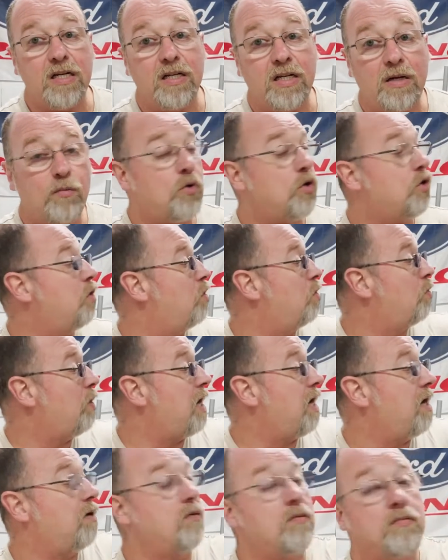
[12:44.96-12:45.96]
then we'll go
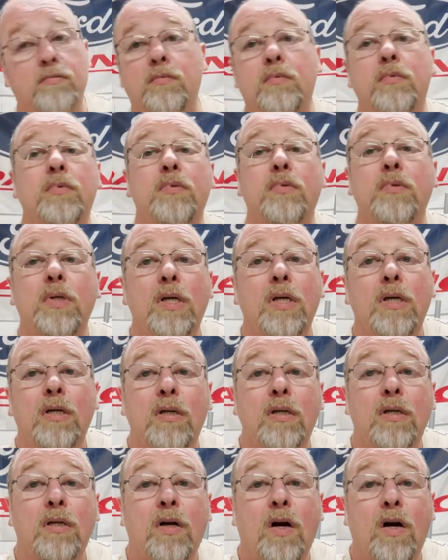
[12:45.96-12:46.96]
around.
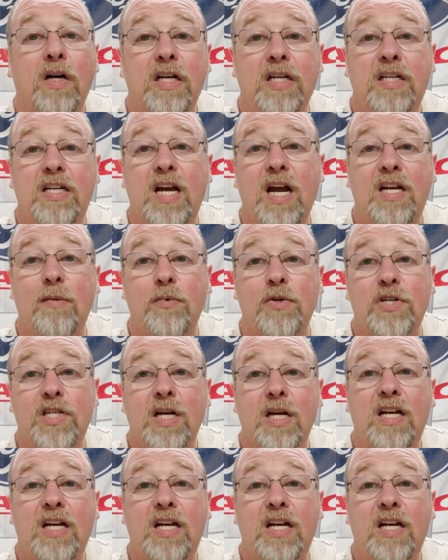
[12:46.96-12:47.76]
I'll get the camera set